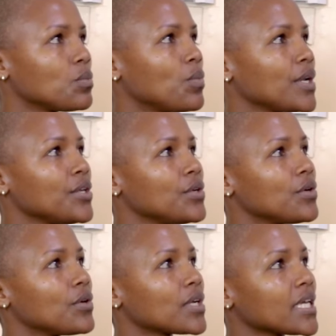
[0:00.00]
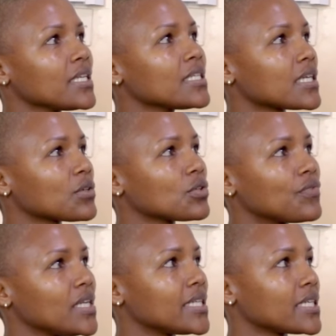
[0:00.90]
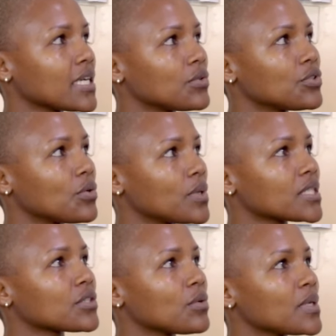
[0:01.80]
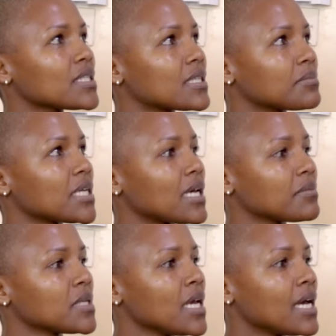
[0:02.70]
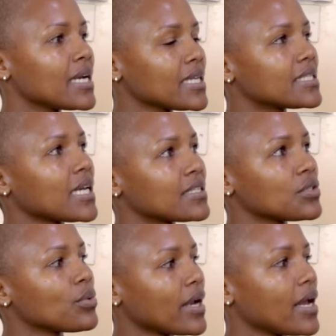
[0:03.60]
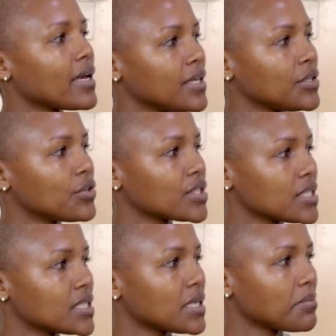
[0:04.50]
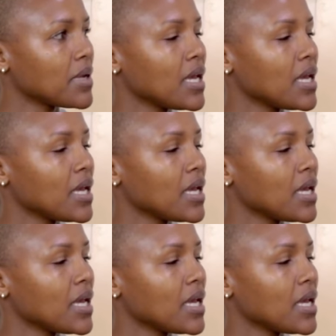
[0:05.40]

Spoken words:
When your kidneys are not filtering out your waste sometimes reads as urea in your system.